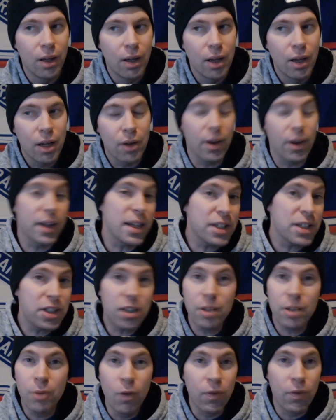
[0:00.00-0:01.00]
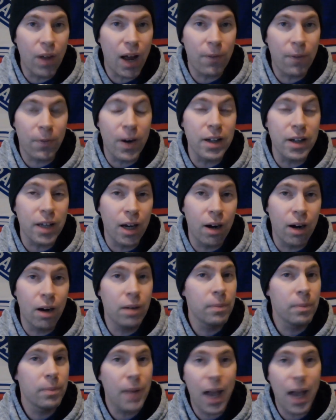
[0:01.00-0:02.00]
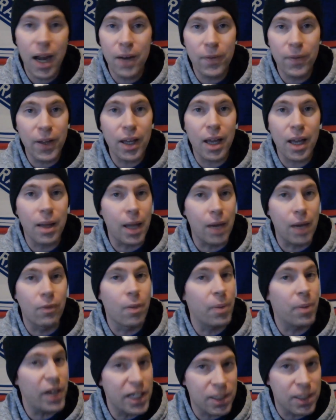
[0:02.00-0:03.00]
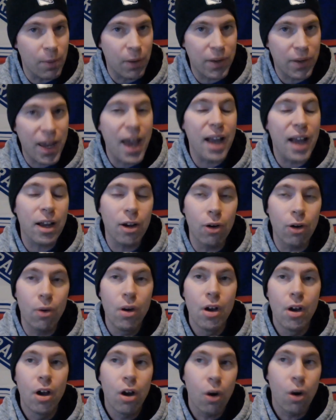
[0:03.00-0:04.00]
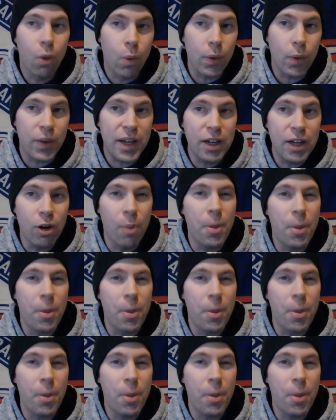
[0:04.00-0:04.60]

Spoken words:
You know, I guess you can move Lafreniere out of it and replace him with Kako or with Hedl.